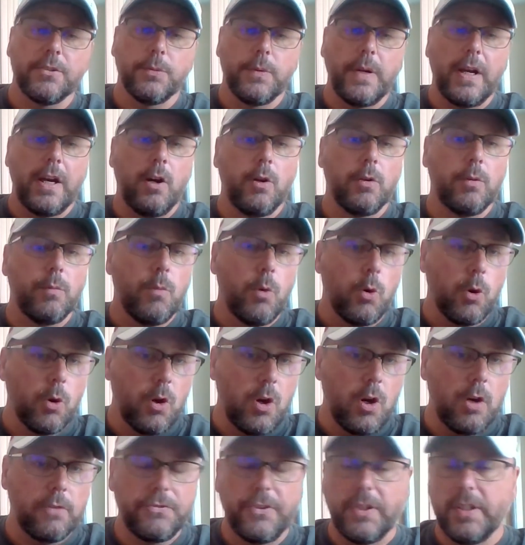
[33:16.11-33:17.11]
around more
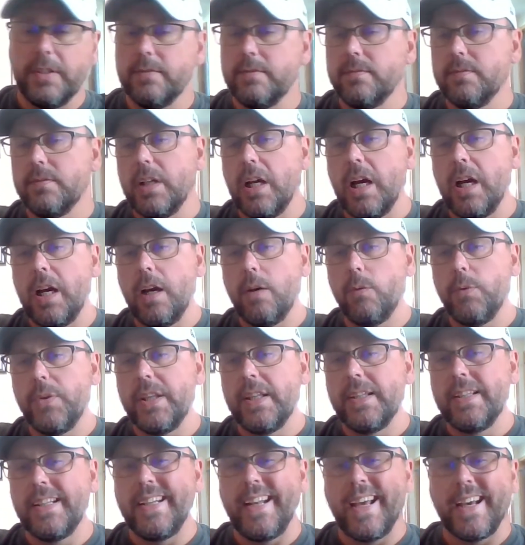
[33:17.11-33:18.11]
often
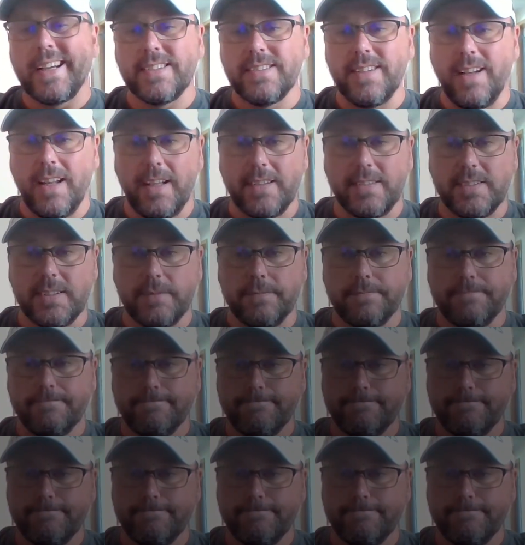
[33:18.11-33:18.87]
within the next lesson.